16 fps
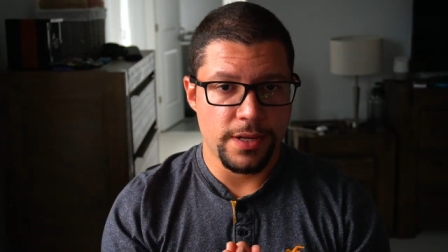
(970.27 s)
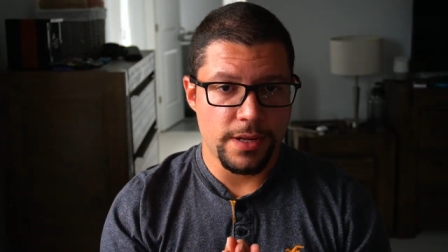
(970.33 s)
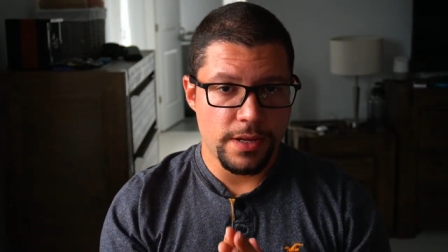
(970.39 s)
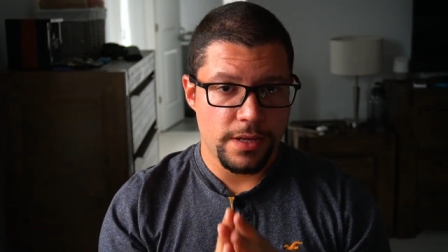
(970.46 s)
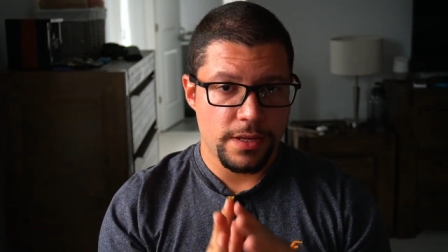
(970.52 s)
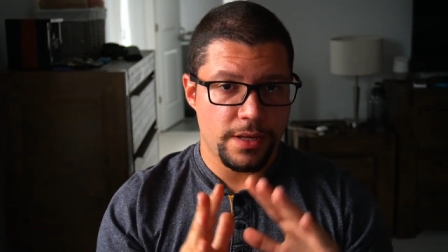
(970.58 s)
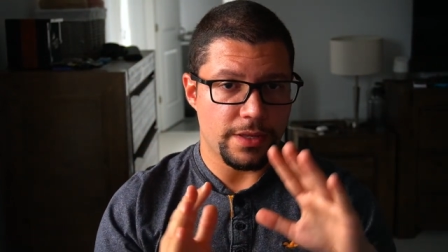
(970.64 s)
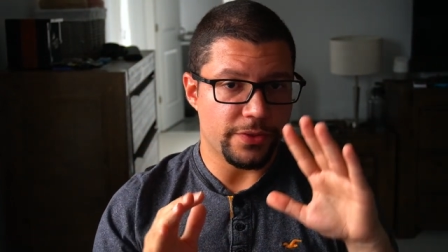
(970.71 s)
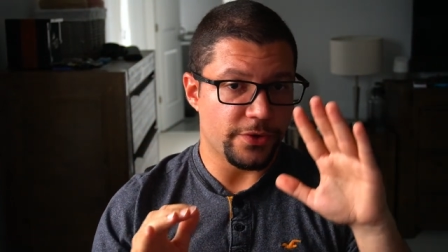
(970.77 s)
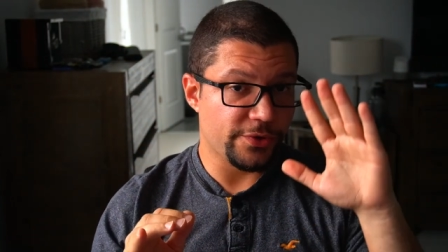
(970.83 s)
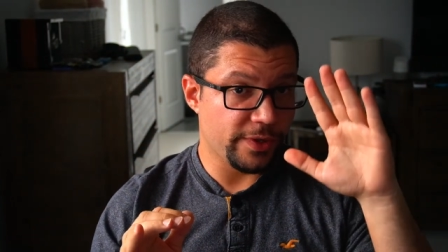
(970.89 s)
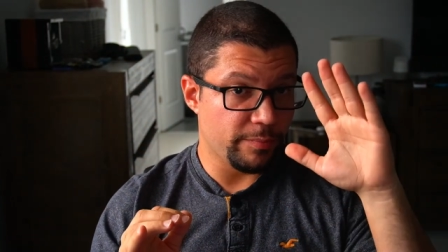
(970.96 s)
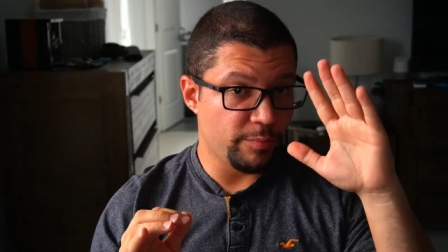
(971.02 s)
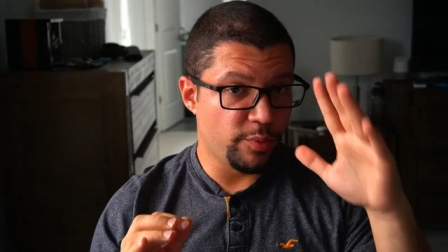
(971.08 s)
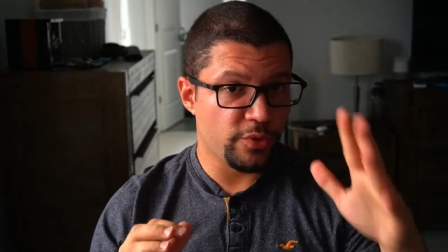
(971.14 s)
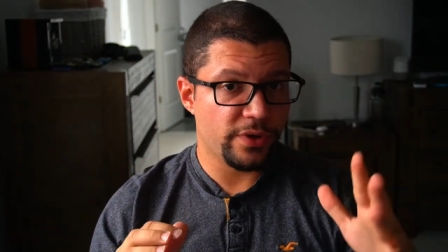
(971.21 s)
Another
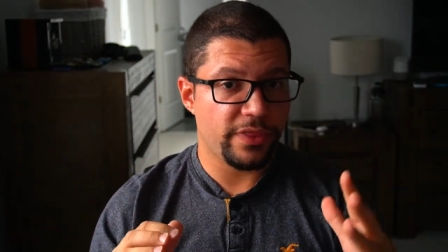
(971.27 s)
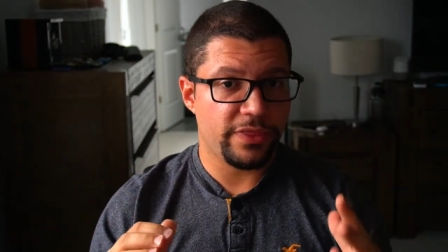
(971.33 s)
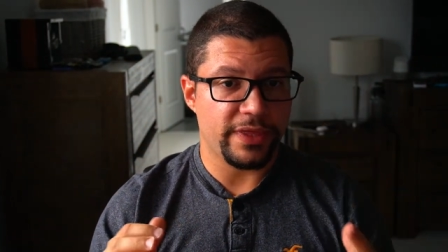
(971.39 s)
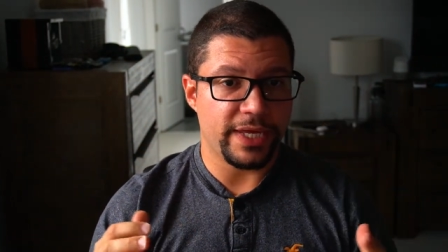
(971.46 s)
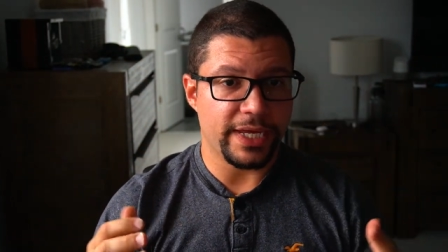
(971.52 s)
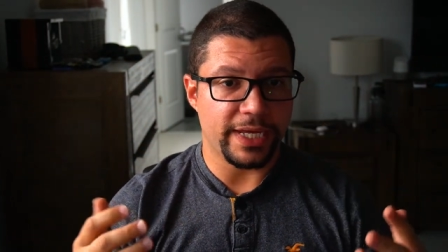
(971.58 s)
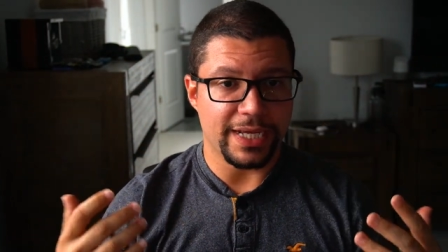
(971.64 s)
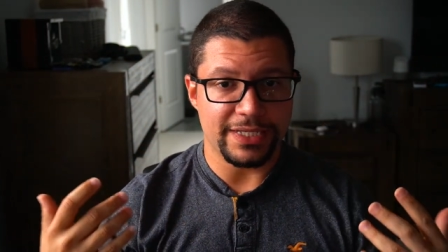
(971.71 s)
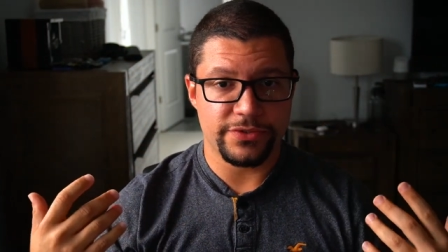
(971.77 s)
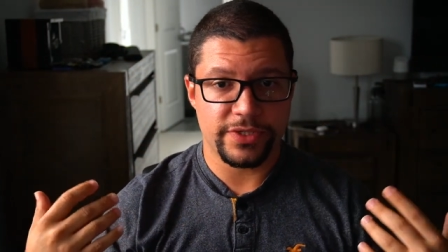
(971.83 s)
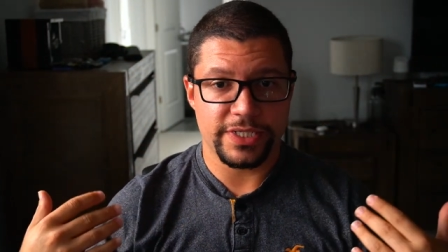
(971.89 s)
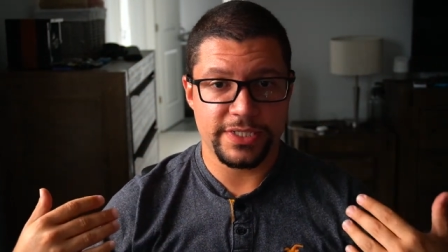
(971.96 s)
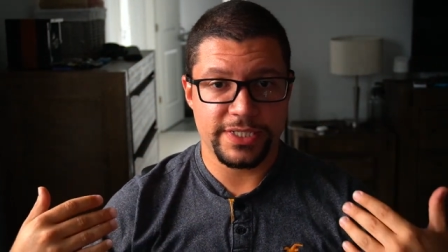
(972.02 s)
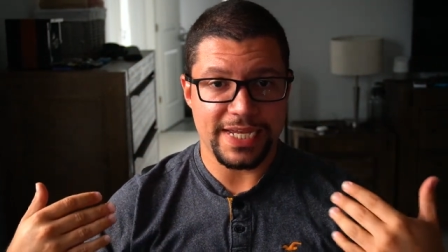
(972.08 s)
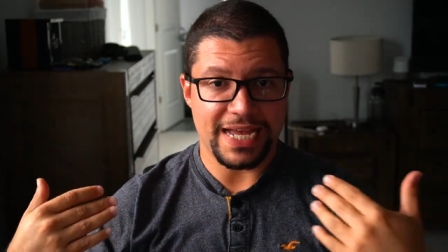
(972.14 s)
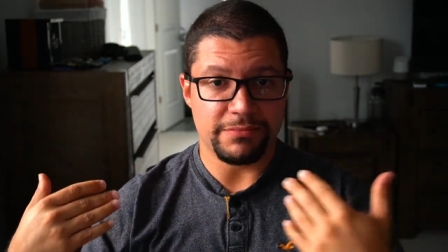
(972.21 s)
important thing, as you can see,
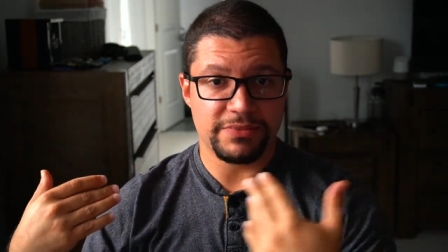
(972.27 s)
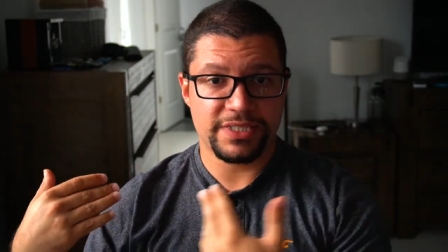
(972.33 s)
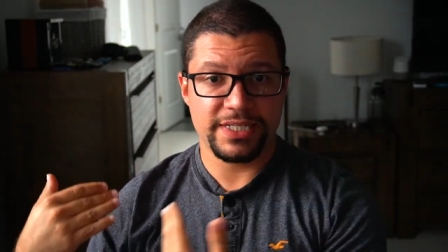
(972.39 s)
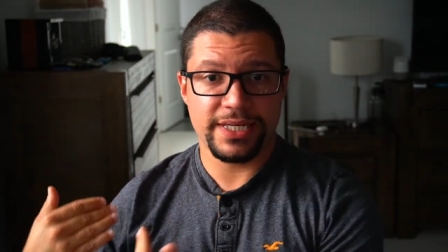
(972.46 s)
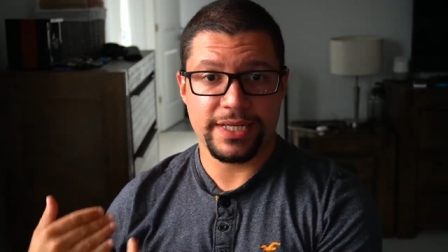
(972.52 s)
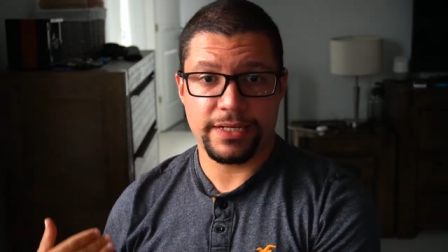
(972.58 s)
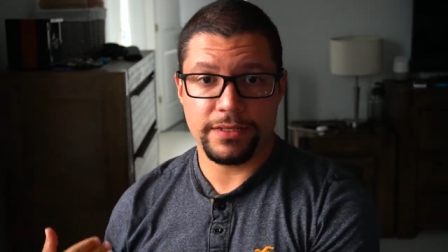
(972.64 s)
I'm seated